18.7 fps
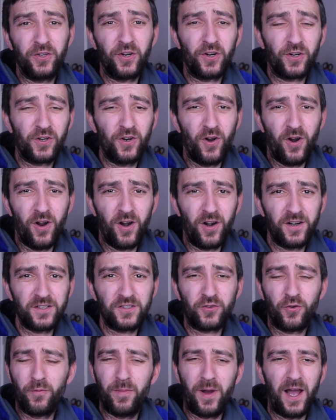your
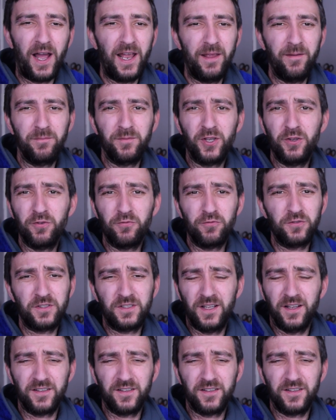cars or buy them used,